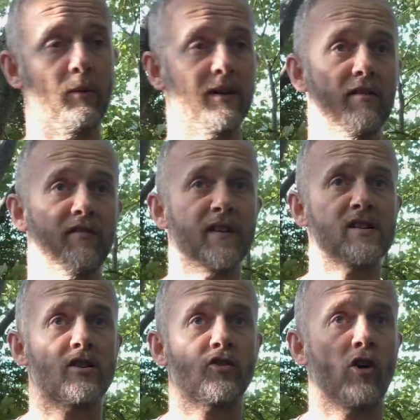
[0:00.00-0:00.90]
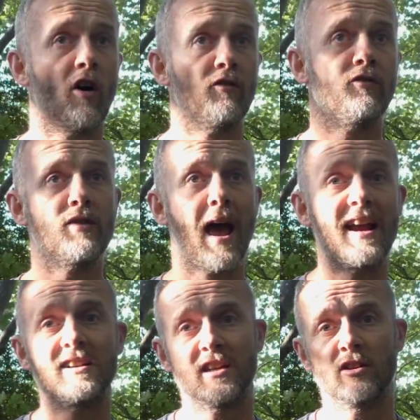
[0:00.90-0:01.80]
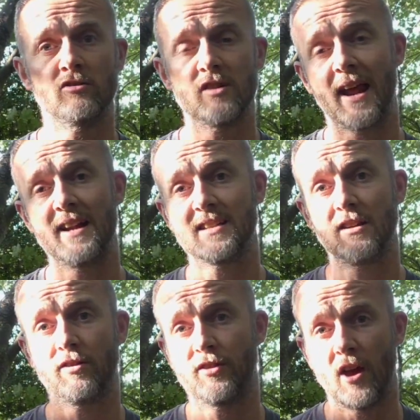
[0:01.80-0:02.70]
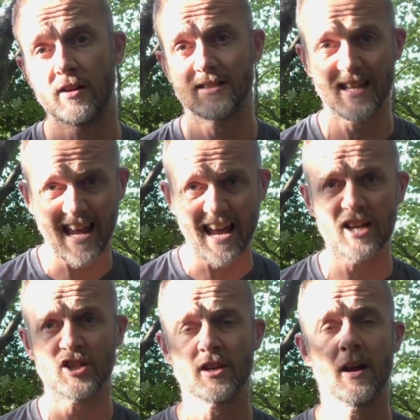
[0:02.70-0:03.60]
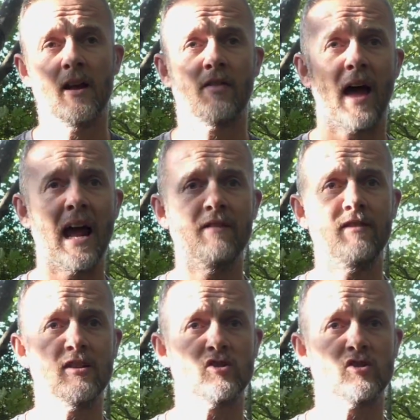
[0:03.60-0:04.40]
We didn't finish till sort of 1800, 1830-ish that evening.